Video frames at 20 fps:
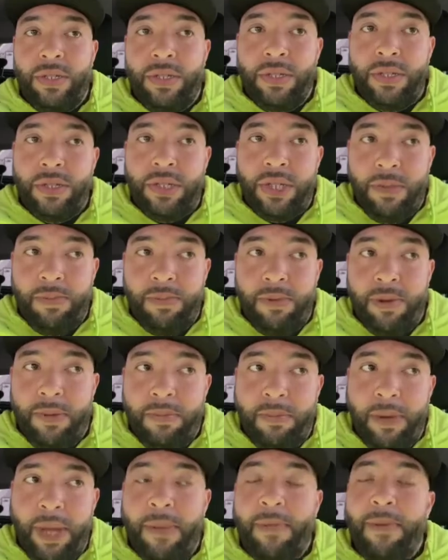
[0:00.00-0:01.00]
cheaper in
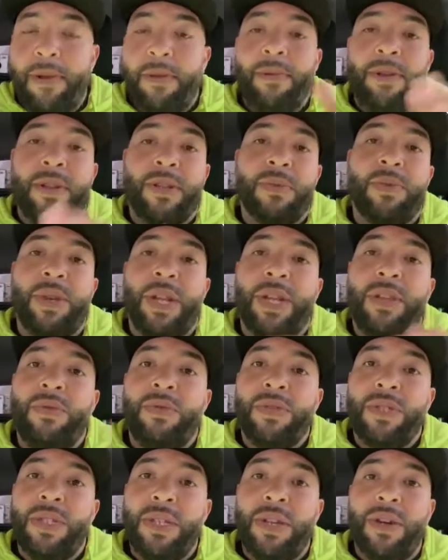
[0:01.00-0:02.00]
PayPal because when I
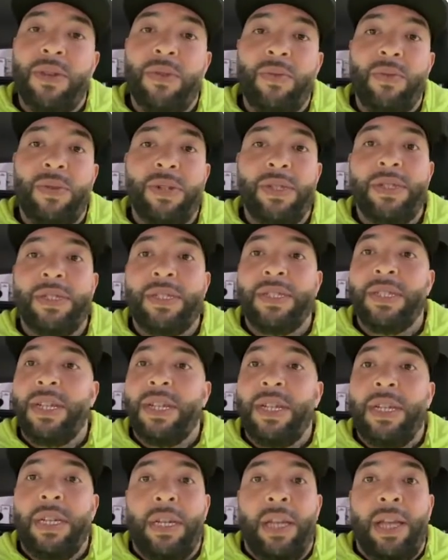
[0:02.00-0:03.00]
use the other ones,
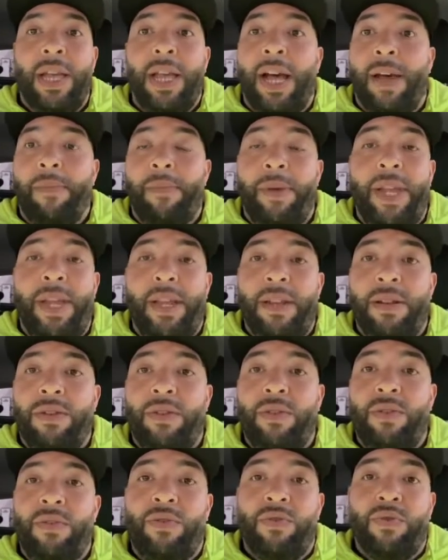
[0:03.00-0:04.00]
I made a
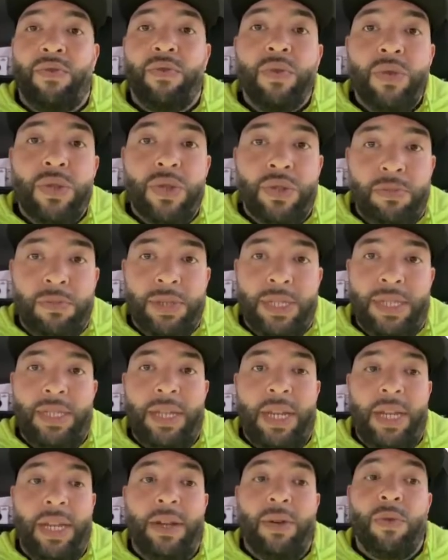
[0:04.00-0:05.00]
crucial
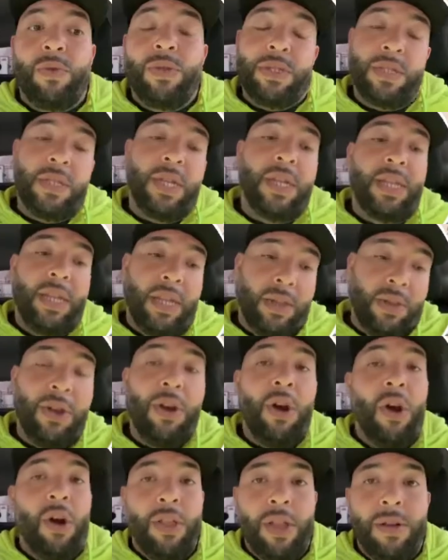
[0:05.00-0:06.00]
mistake, coincidentally, in the
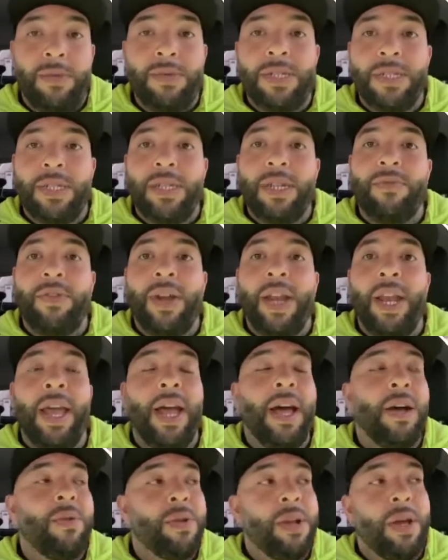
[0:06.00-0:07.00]
car that I'm sitting in right
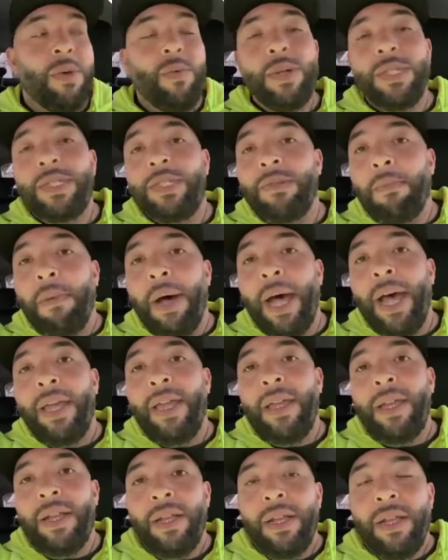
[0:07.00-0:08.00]
now. When I went to buy
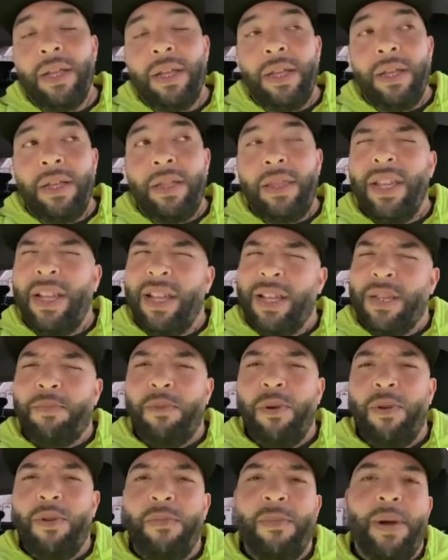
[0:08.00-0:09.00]
it, I think I
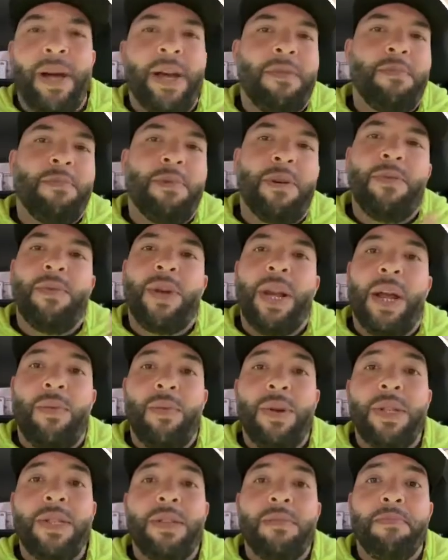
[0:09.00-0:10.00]
spoke about it, but when I
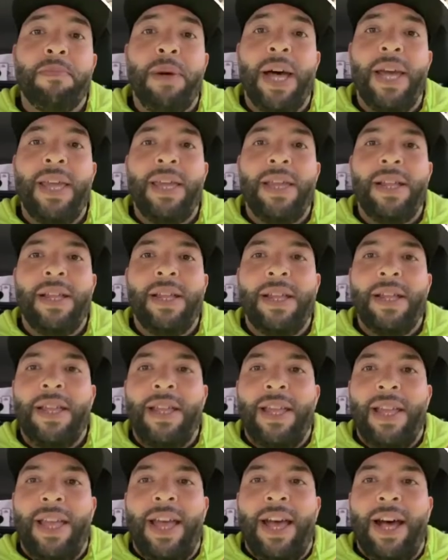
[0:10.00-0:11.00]
went to buy it,
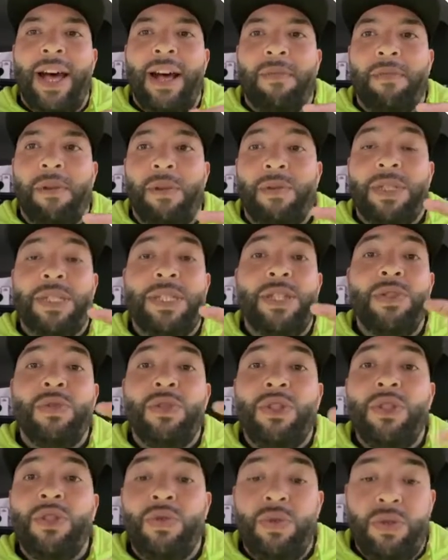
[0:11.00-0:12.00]
I was still
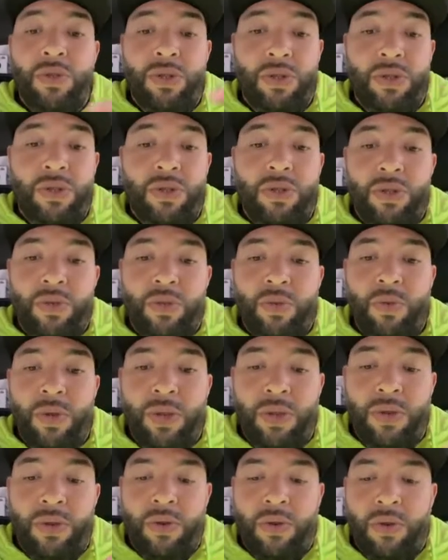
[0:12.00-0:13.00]
new to doing
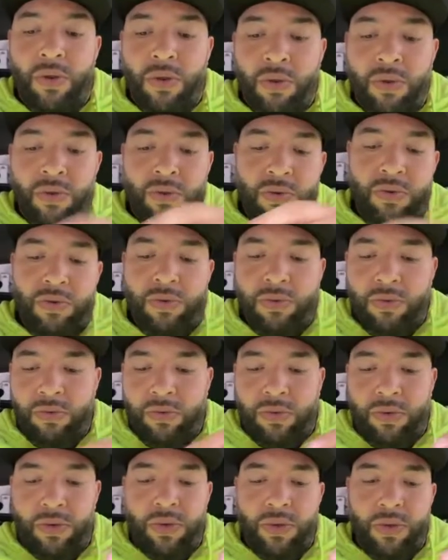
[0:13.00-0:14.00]
the whole
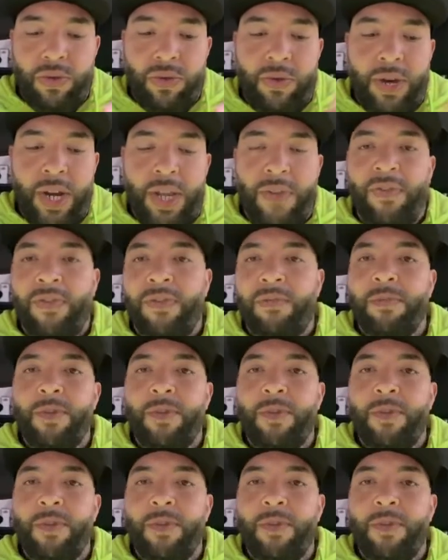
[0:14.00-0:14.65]
transfer from a